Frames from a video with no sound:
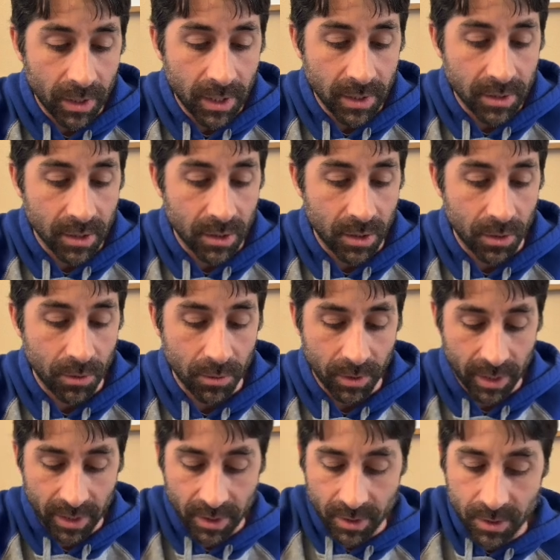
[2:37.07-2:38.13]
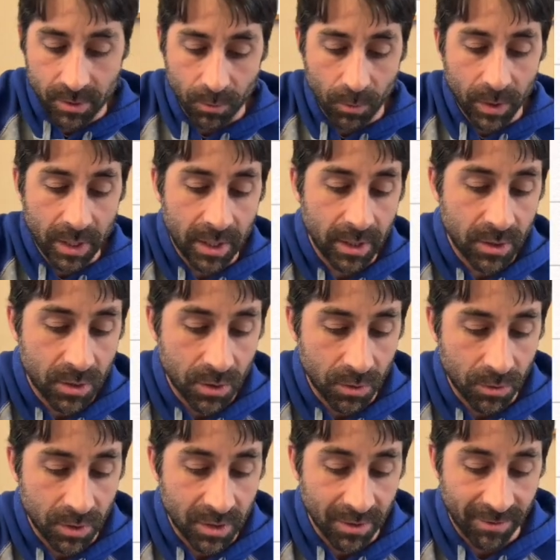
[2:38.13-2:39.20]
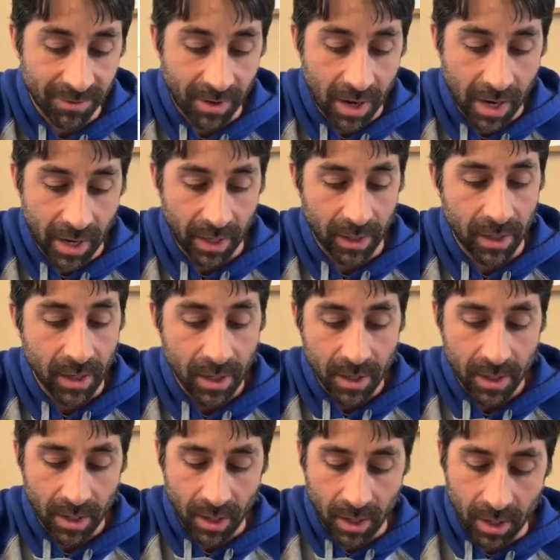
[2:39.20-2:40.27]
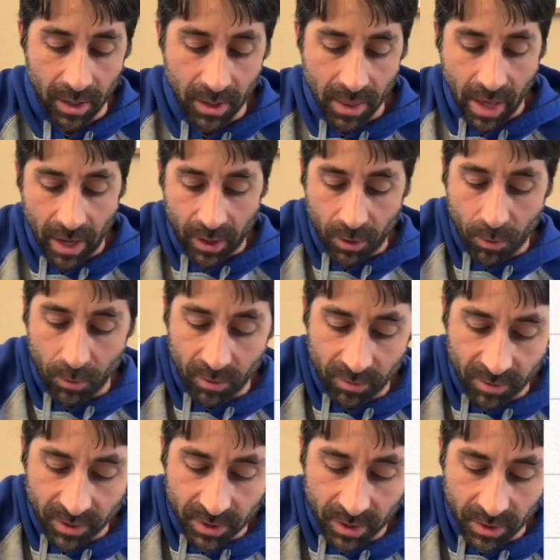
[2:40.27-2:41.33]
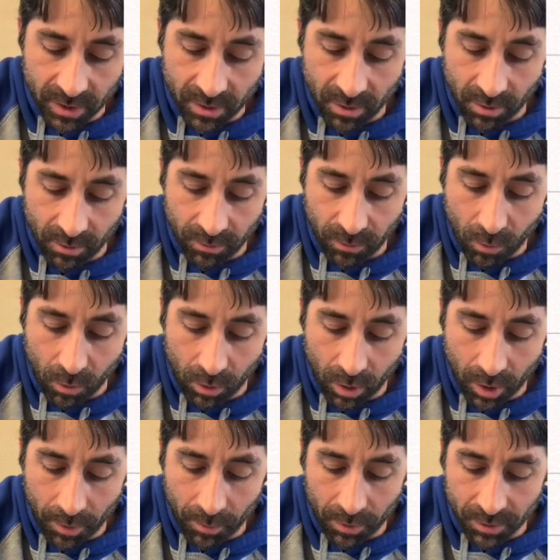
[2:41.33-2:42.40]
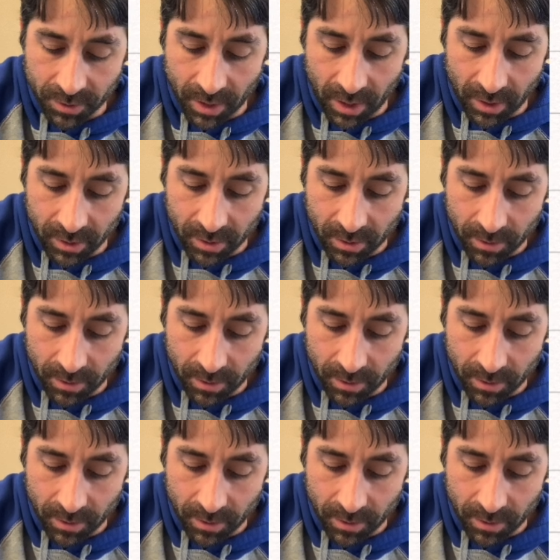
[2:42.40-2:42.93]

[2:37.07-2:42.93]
to do is we need to divide that coefficient of 4 on both sides.